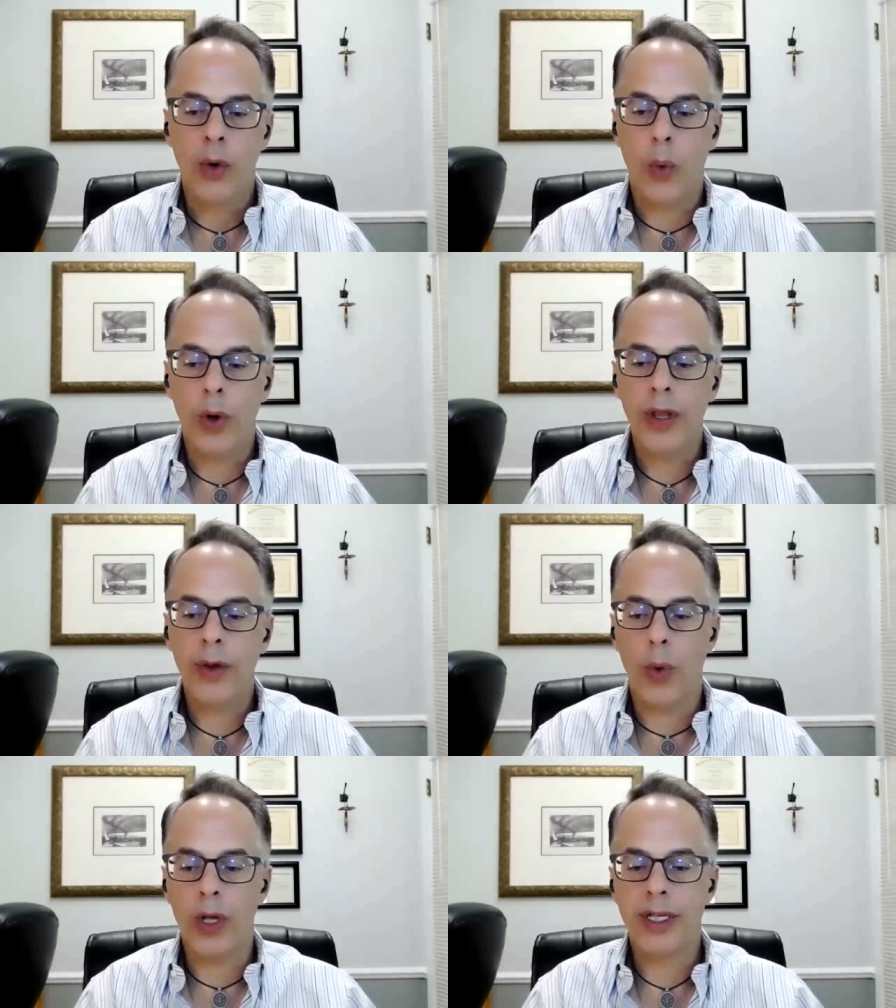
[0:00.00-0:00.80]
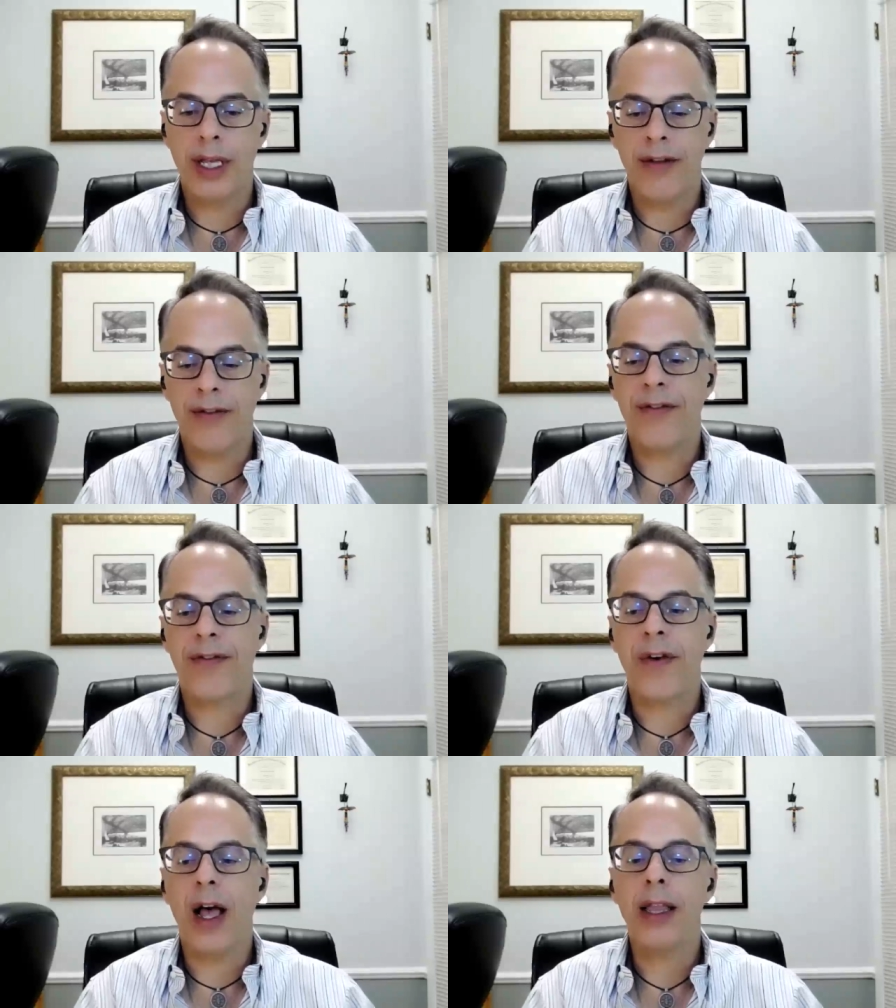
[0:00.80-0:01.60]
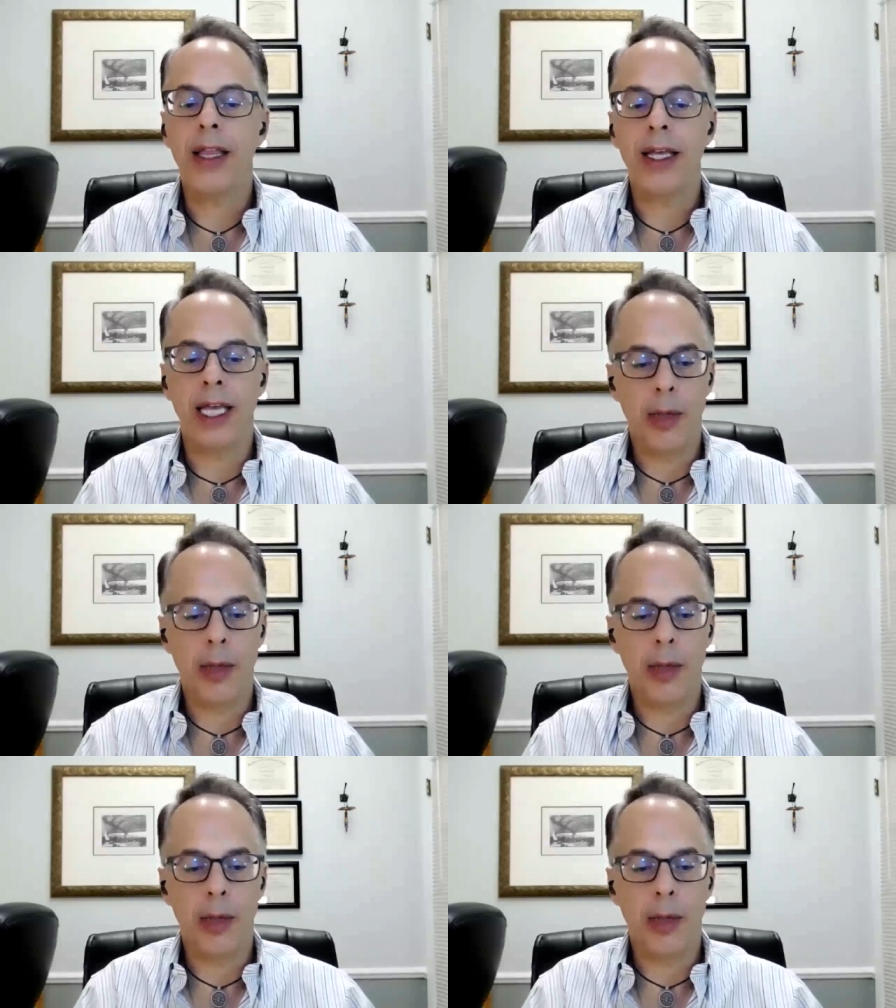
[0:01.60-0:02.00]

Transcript: one of the ones that have finally